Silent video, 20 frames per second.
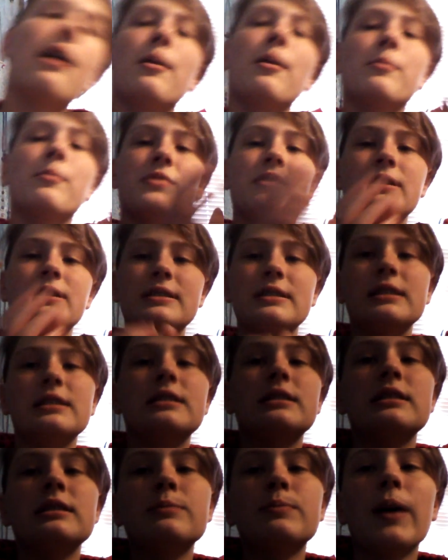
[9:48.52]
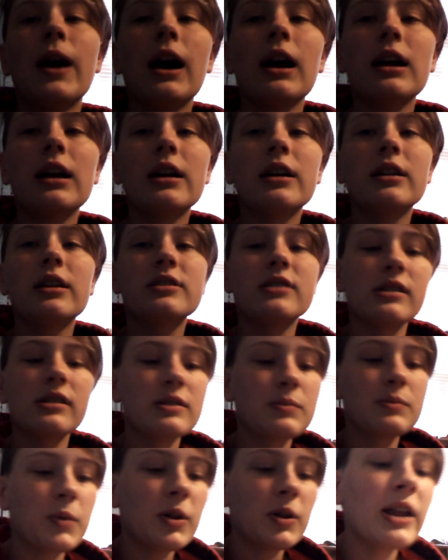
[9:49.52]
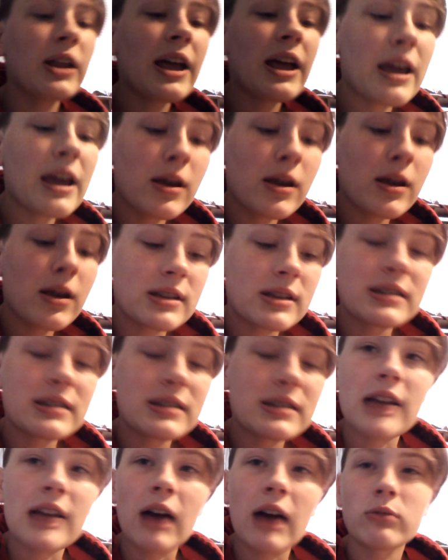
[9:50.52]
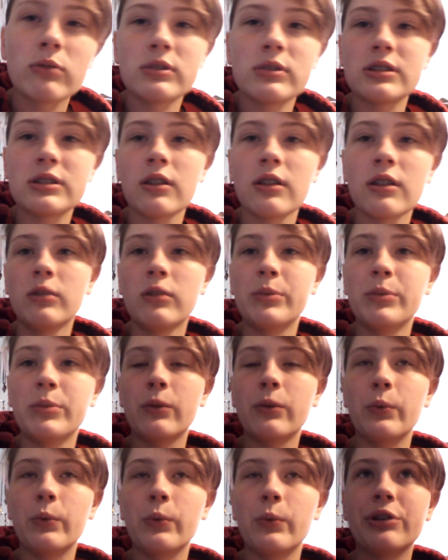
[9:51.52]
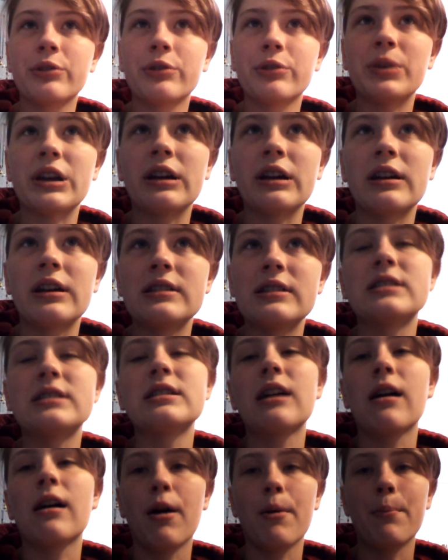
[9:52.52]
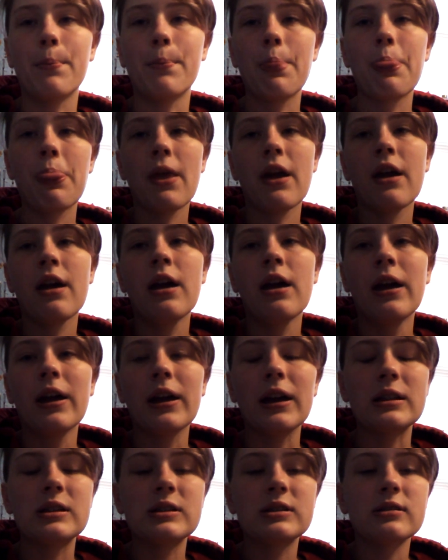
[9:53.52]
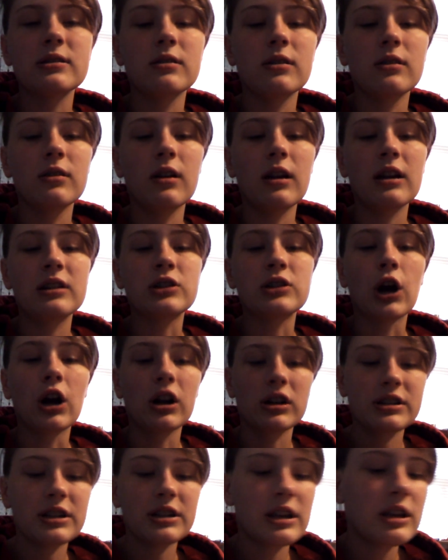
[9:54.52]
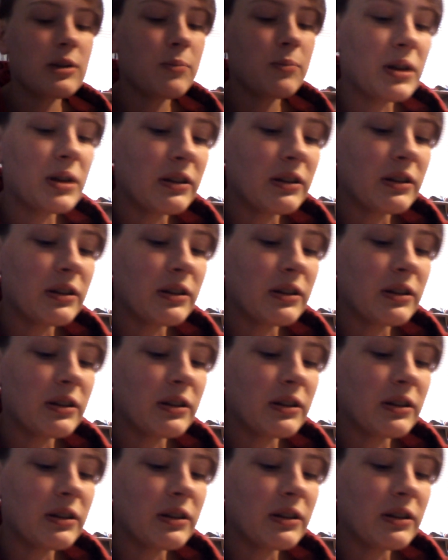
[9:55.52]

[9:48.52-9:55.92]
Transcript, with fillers: Um, the CD part does play. The sound is a little bit weird because um, it's it's hard to keep